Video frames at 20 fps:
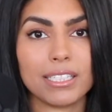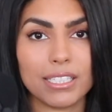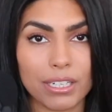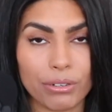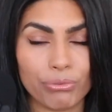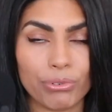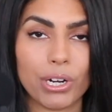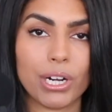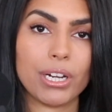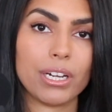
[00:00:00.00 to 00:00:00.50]

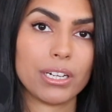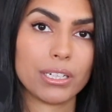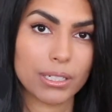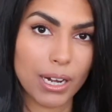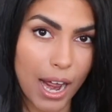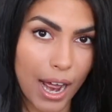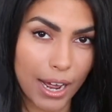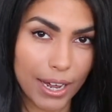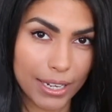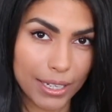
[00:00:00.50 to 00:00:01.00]
Different
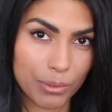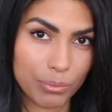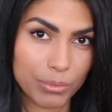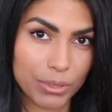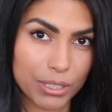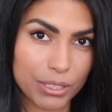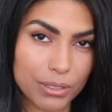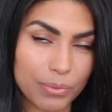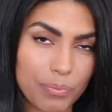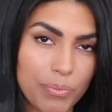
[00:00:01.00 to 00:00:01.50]

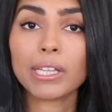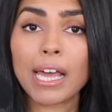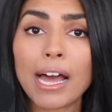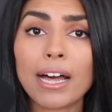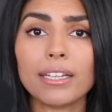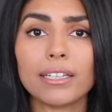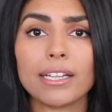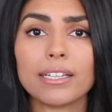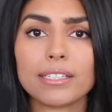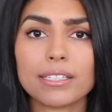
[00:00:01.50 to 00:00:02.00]
times. Yeah,
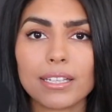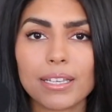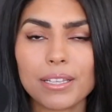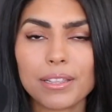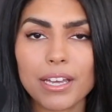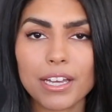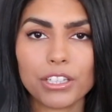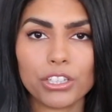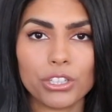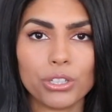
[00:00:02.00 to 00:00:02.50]
let's say
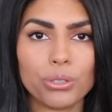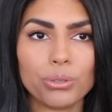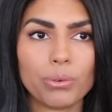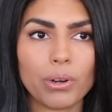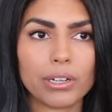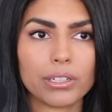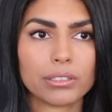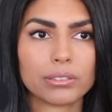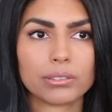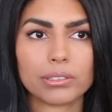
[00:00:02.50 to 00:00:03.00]
that you
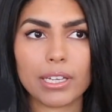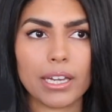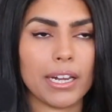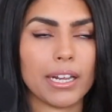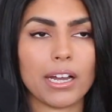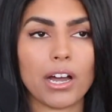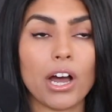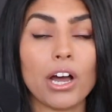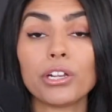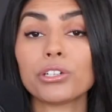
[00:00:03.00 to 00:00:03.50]
are getting
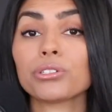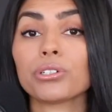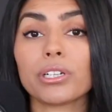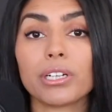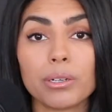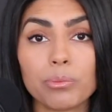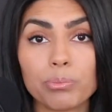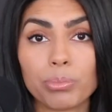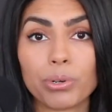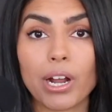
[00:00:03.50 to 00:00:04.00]
one hundred
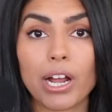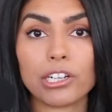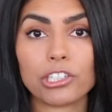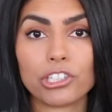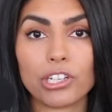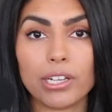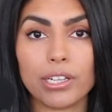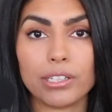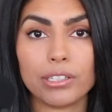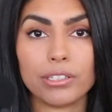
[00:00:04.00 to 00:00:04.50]

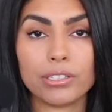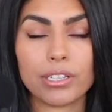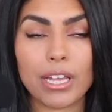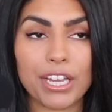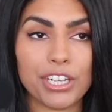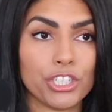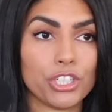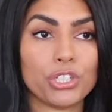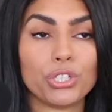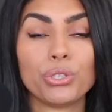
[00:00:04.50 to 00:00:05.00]
impressions
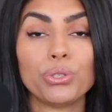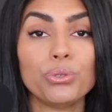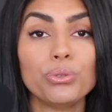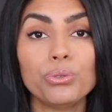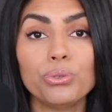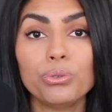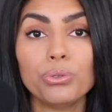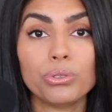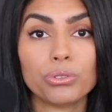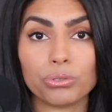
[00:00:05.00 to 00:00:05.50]
and
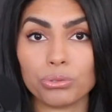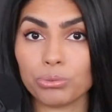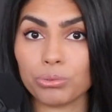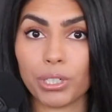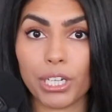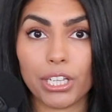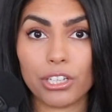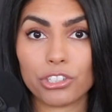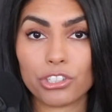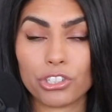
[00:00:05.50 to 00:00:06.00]
two
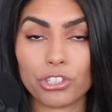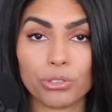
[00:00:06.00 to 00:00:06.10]
reach.